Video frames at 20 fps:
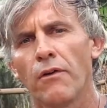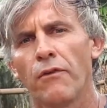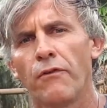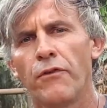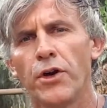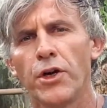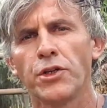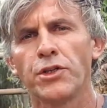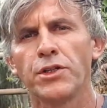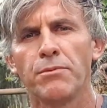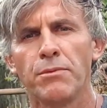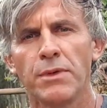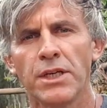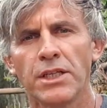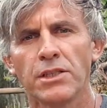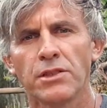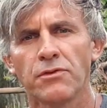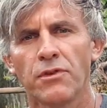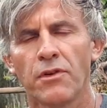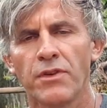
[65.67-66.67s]
30
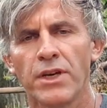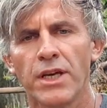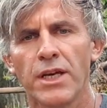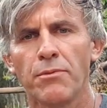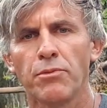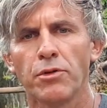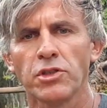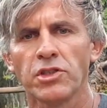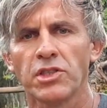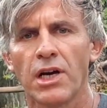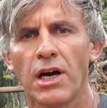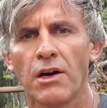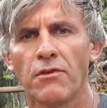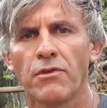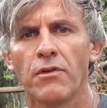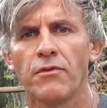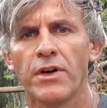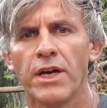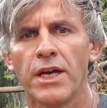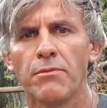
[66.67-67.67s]
minutes from the airport,
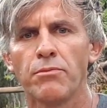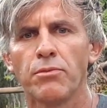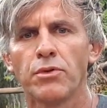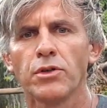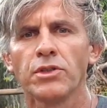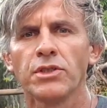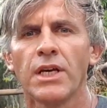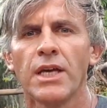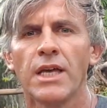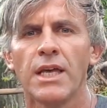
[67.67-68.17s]
south of the airport,